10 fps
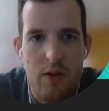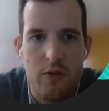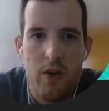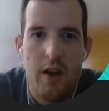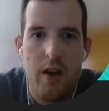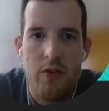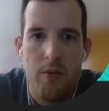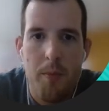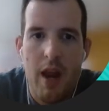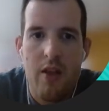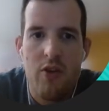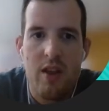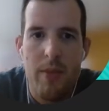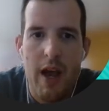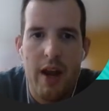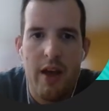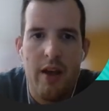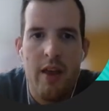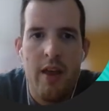and trade-offs, managing the BATNA,